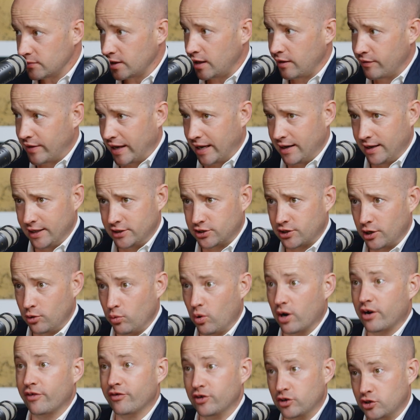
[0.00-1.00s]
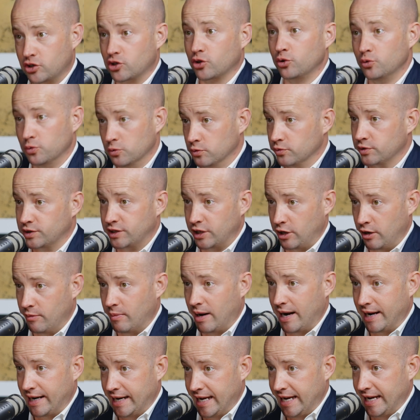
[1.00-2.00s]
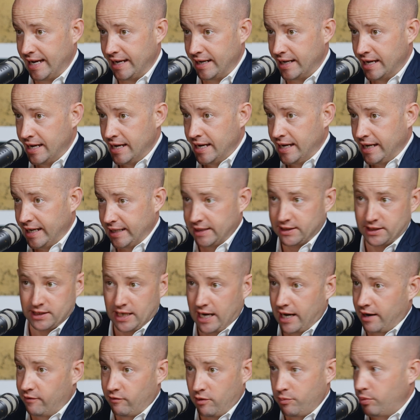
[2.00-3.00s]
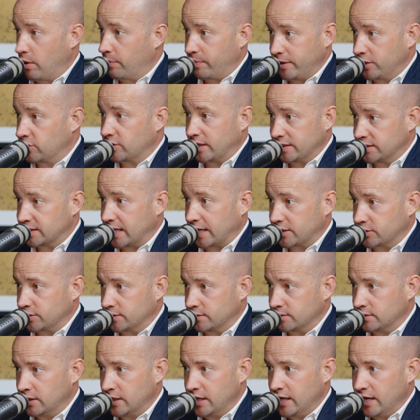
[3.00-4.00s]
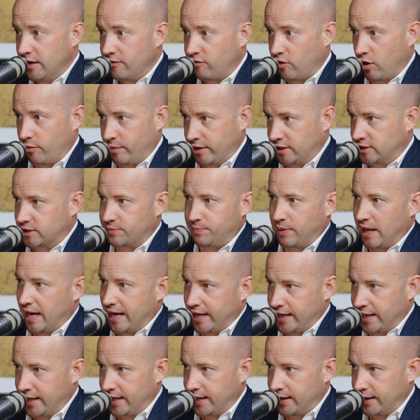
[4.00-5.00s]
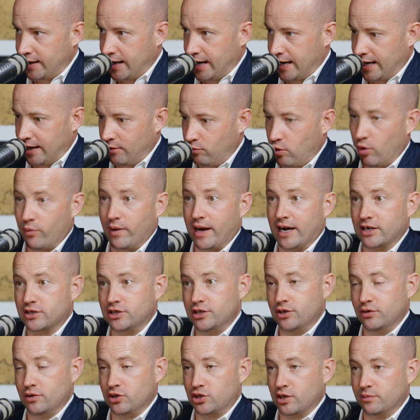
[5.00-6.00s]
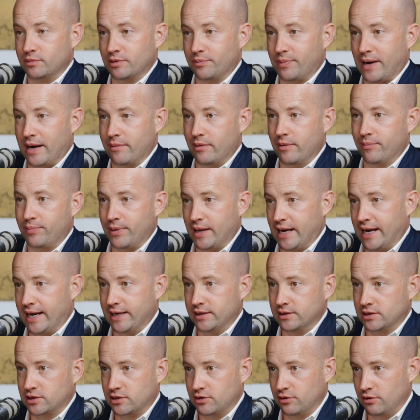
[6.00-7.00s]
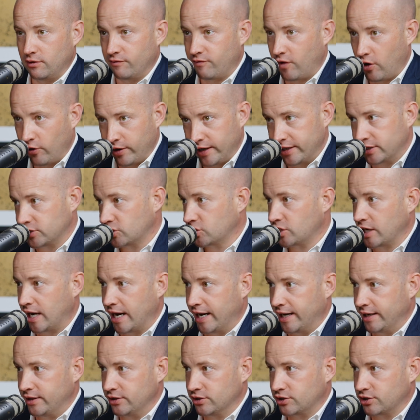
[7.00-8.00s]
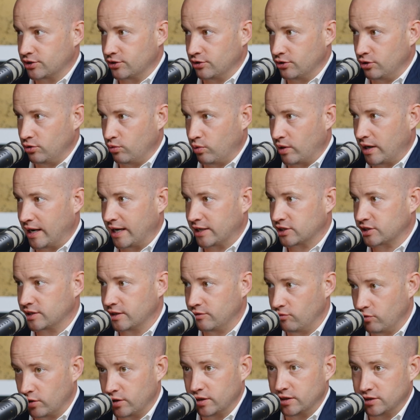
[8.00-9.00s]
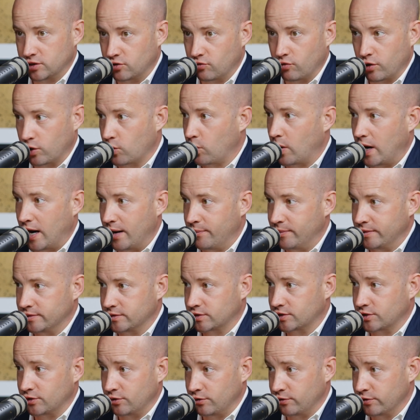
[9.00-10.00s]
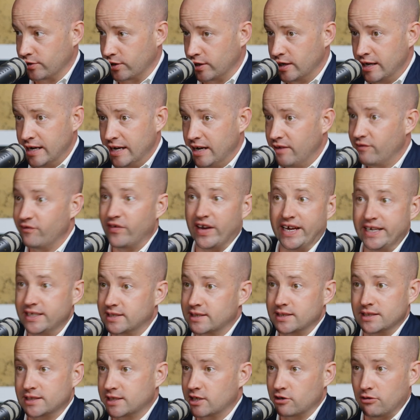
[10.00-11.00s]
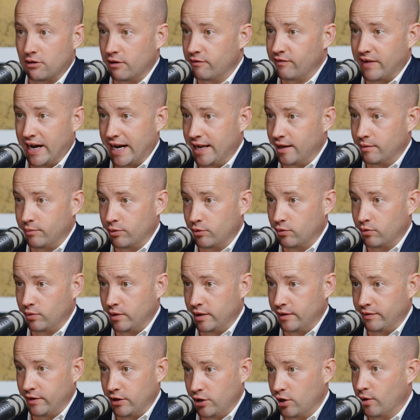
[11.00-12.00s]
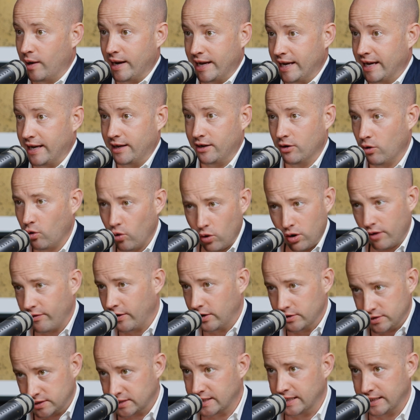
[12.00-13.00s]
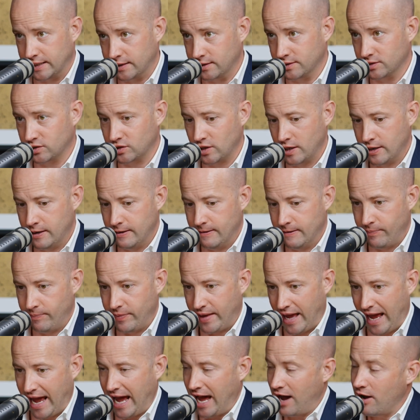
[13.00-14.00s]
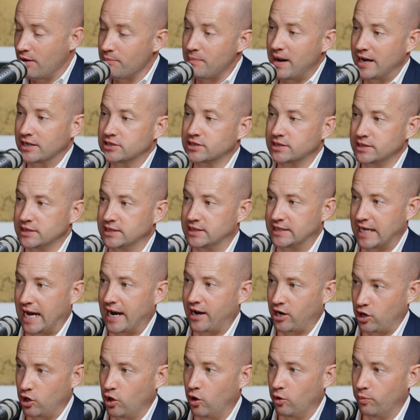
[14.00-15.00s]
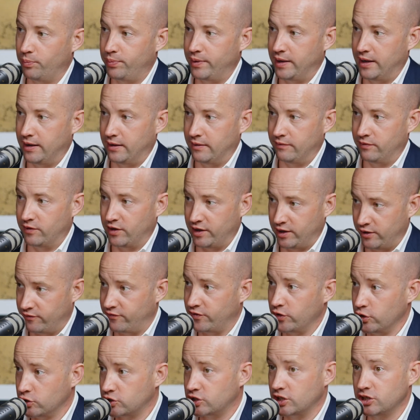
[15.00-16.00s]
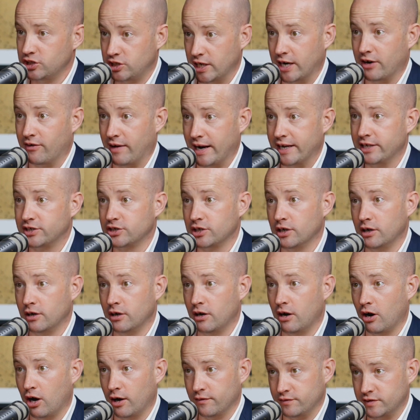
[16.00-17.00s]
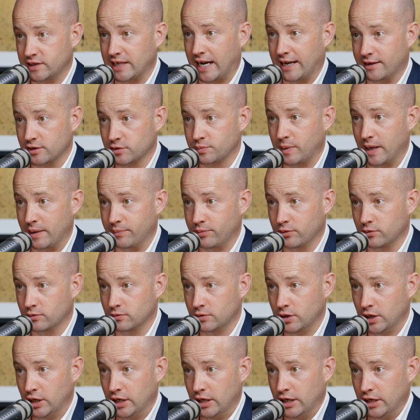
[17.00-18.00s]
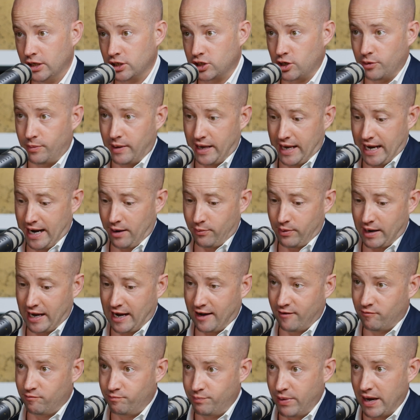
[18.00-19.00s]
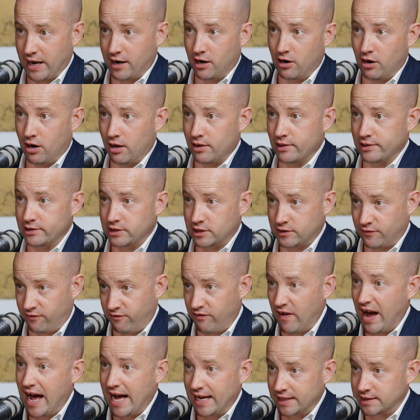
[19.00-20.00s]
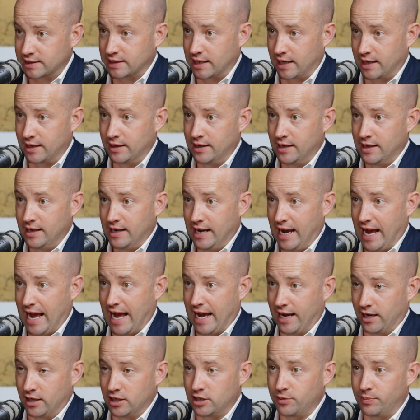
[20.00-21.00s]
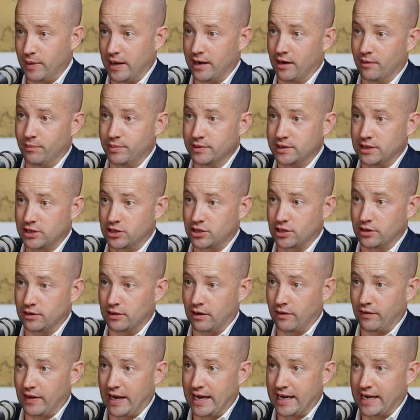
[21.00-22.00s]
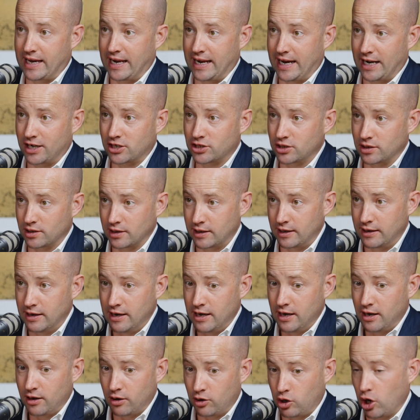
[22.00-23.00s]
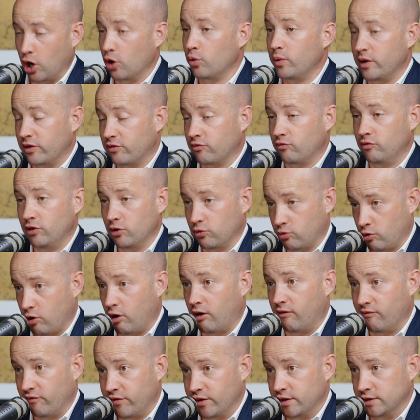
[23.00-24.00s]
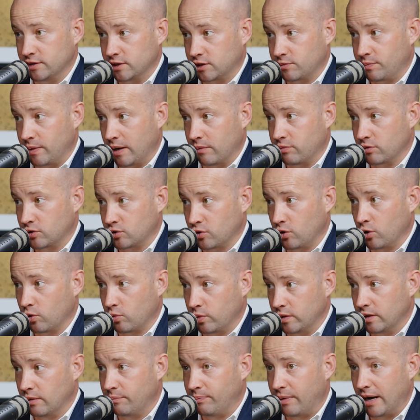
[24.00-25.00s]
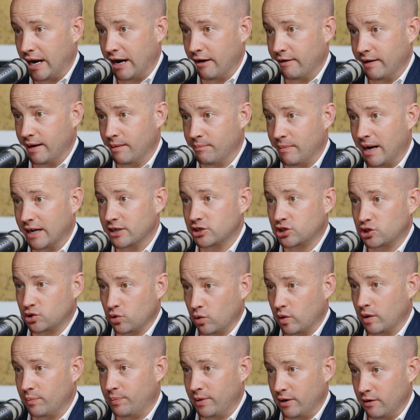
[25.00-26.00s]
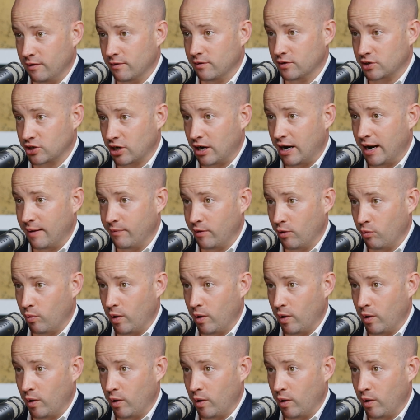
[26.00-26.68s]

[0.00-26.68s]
Then literally what are the tools that you might need inside of a property transaction, from explaining what we actually do in terms of payment plans to foreign exchange to what actually is the requirements to the visas that are available in the UAE, all of those things. How much is that helping the future generation of salespeople to be able to have better knowledge faster and to be in a position that they can actually go with real confidence to be able to talk with a buyer in a much shorter period of time than